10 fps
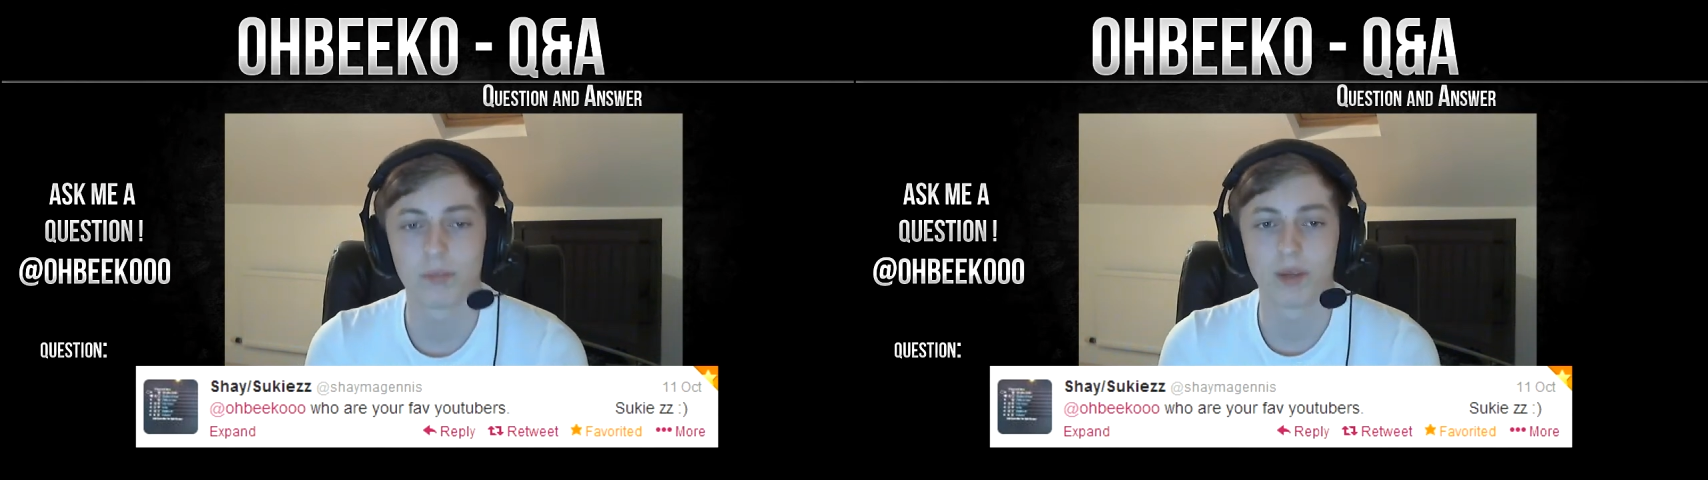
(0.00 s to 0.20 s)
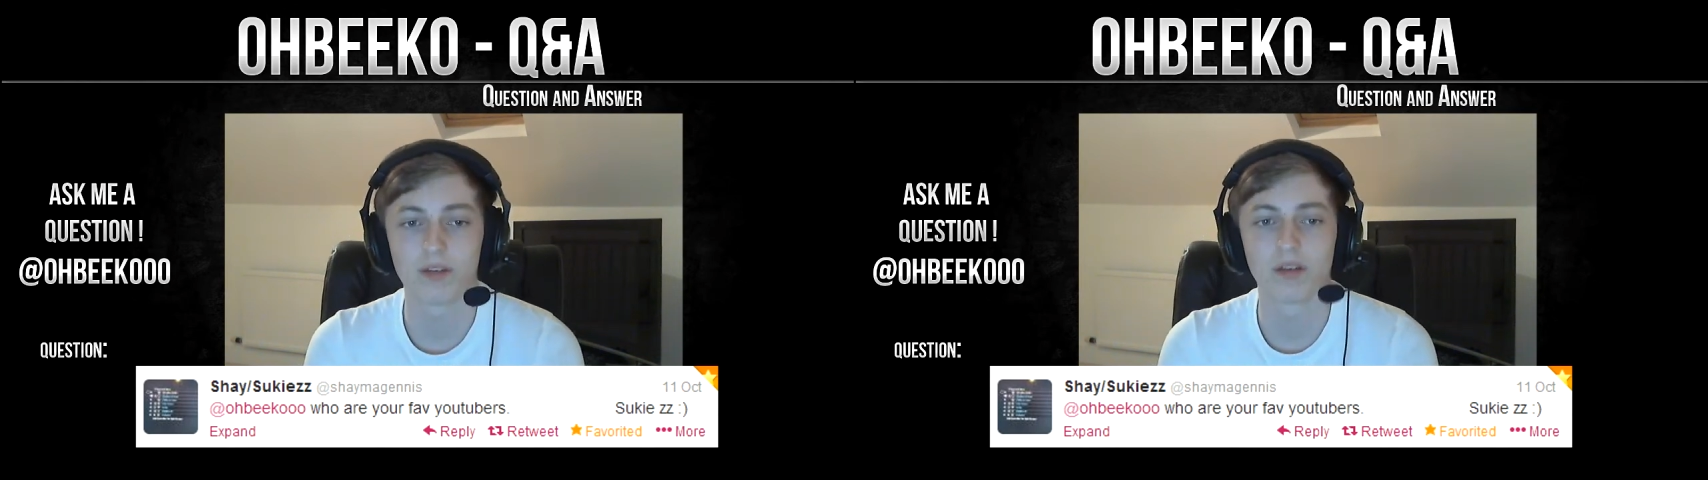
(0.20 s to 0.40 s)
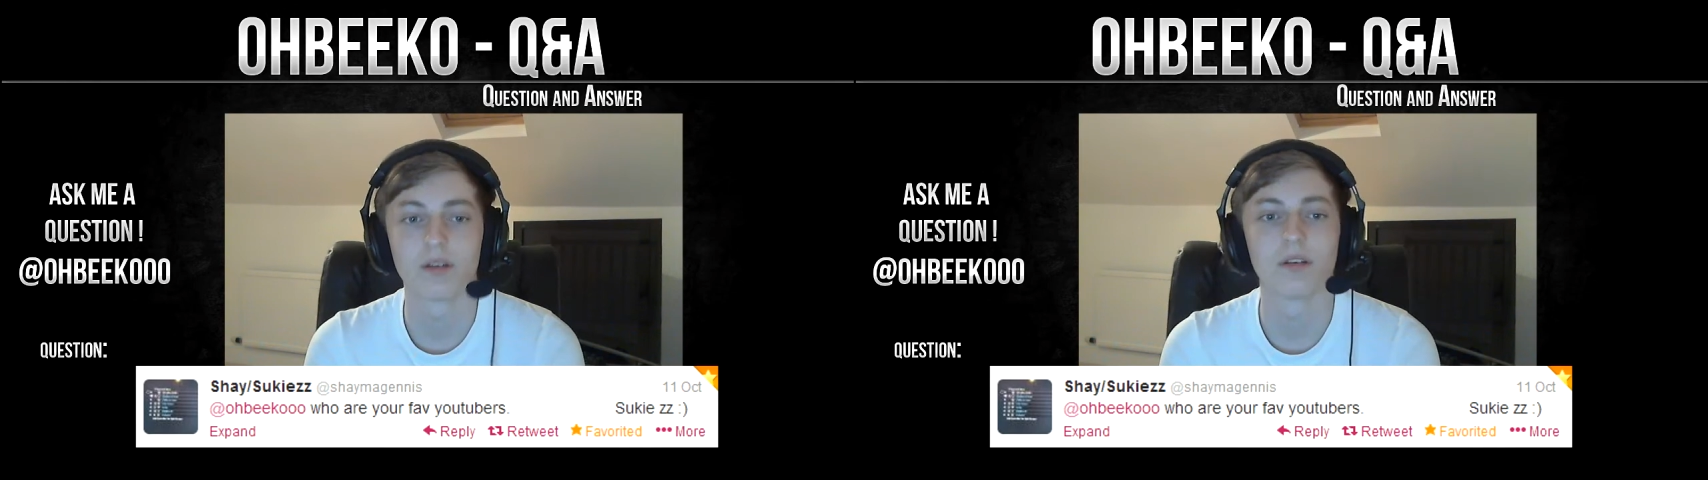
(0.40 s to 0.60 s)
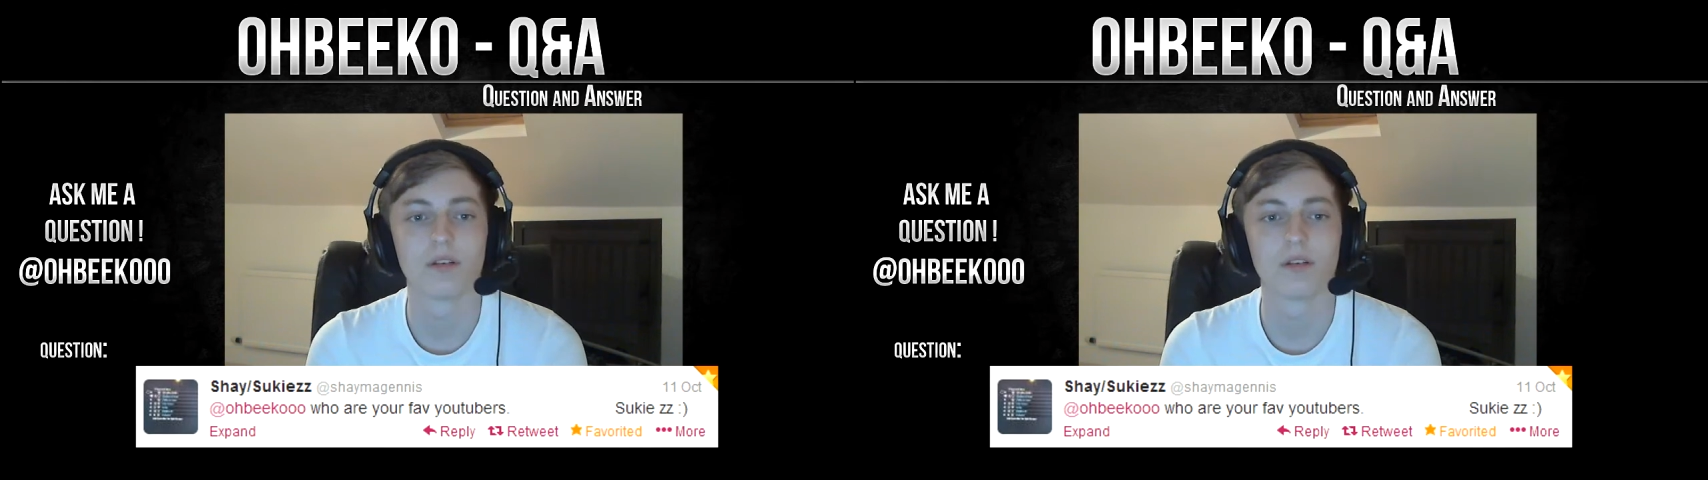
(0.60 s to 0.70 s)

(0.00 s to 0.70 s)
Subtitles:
Baker.